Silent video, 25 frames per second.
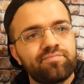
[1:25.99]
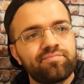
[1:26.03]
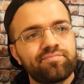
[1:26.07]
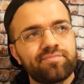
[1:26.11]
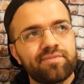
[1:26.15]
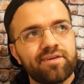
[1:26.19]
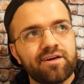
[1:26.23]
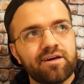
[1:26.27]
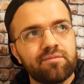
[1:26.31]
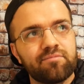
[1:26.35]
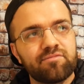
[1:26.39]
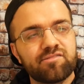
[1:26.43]

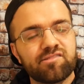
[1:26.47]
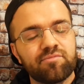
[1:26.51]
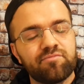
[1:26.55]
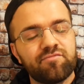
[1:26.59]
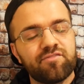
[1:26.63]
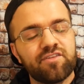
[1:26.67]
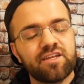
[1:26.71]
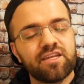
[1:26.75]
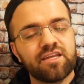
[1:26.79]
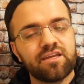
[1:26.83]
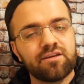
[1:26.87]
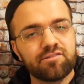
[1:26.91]
some
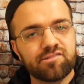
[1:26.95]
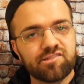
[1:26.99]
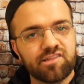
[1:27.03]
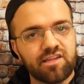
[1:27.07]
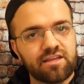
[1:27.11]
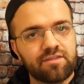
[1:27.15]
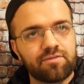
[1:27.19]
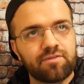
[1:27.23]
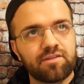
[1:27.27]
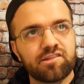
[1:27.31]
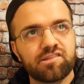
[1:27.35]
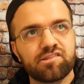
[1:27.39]
videos
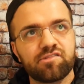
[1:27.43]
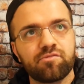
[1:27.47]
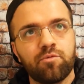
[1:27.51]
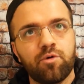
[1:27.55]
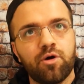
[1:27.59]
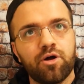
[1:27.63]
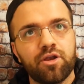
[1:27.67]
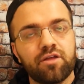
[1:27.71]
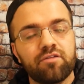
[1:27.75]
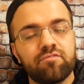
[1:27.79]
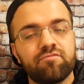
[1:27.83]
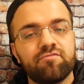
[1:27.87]
like this
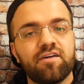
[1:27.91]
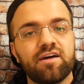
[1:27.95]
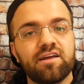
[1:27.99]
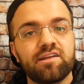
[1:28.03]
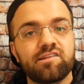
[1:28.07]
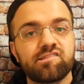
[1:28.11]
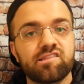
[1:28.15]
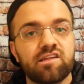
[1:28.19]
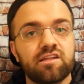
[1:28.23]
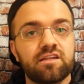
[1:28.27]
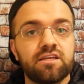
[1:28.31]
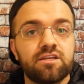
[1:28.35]
one on
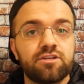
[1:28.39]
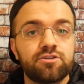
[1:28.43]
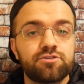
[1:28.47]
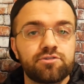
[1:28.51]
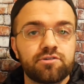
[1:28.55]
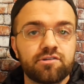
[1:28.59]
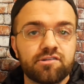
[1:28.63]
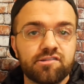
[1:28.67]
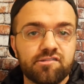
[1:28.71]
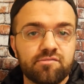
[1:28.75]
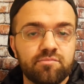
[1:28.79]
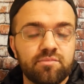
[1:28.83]
fights that
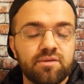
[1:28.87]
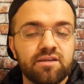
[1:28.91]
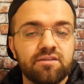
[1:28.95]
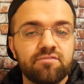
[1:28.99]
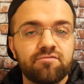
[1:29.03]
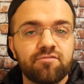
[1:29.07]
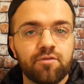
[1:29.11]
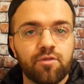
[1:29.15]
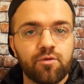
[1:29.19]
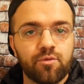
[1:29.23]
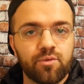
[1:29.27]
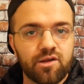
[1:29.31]
interest me
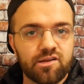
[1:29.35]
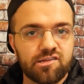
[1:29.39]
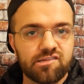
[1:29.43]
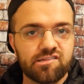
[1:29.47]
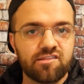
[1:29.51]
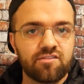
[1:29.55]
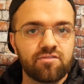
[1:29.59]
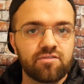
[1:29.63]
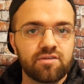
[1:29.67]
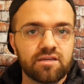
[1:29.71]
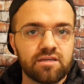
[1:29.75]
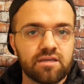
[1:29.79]
for the
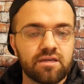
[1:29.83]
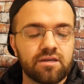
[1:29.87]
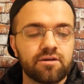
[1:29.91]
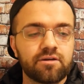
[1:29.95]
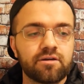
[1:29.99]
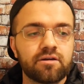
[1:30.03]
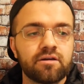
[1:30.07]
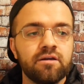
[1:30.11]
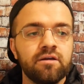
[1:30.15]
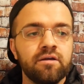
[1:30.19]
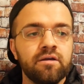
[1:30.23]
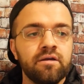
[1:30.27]
rest of the
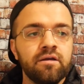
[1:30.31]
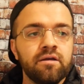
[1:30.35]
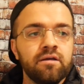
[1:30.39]
year.